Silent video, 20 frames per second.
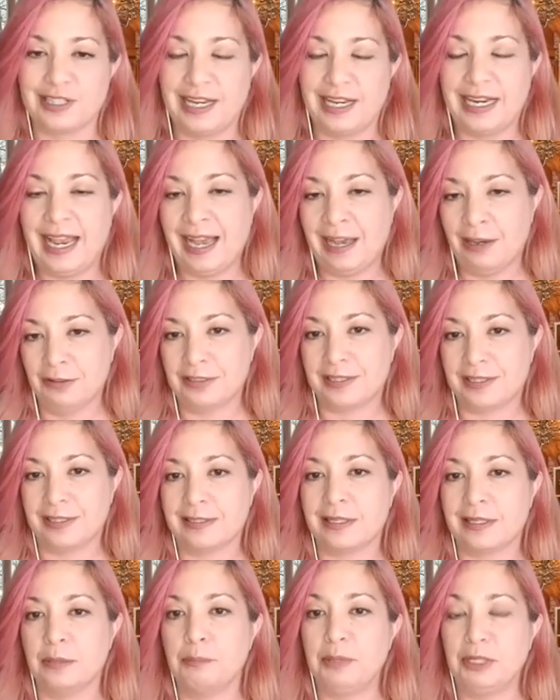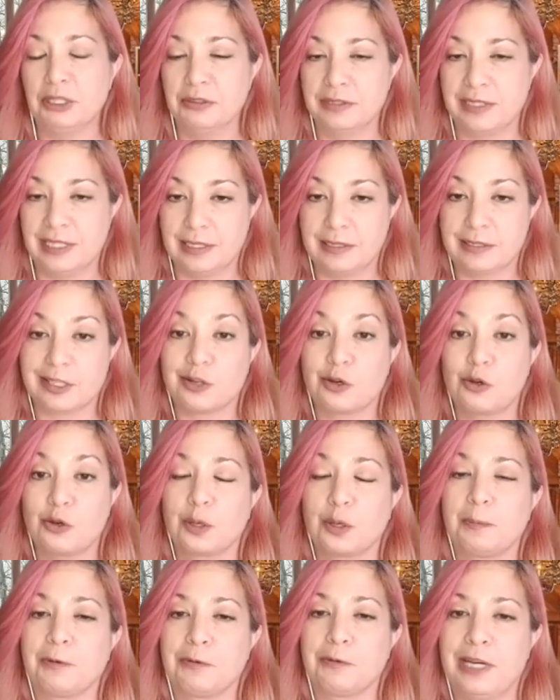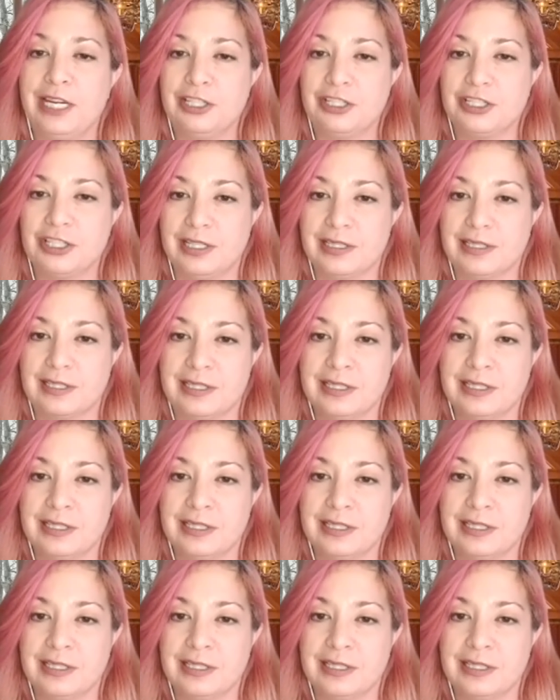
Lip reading: like houses and buildings and corporations.